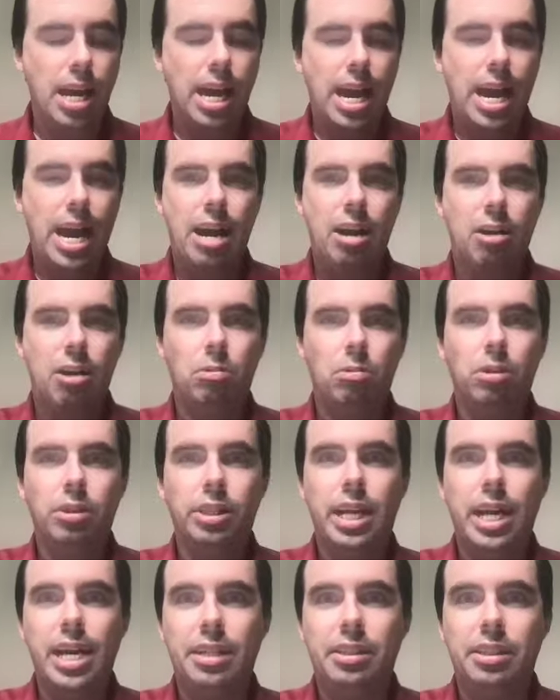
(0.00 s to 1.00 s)
How will
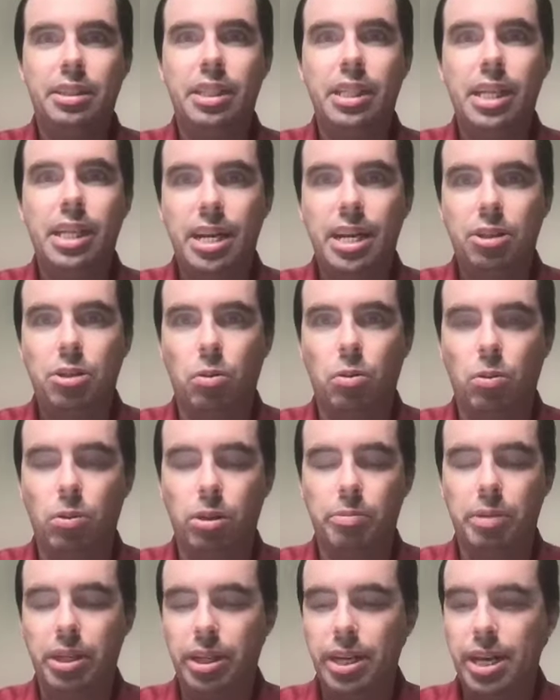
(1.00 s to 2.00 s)
the NCAA
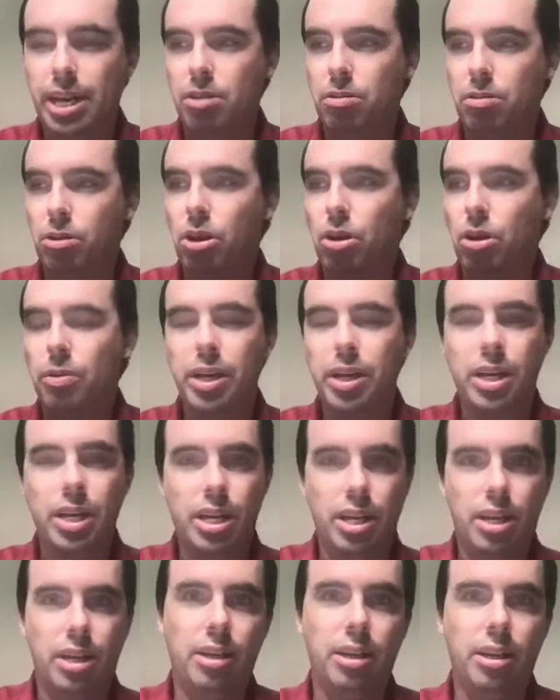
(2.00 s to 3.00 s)
tournament now going
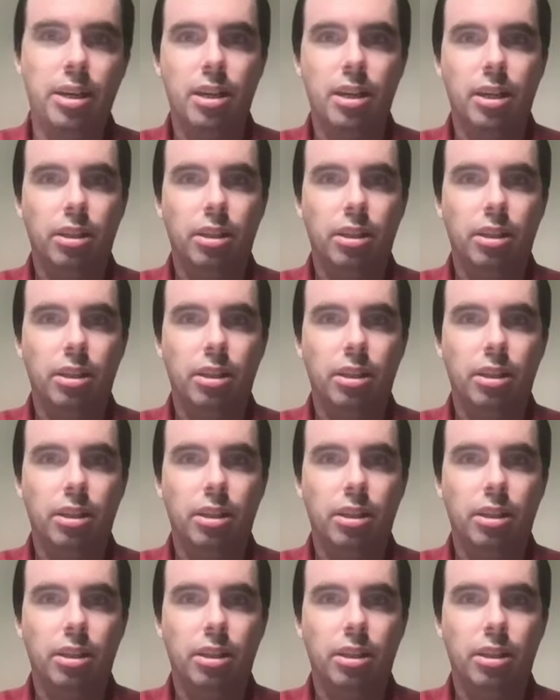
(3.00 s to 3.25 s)
in?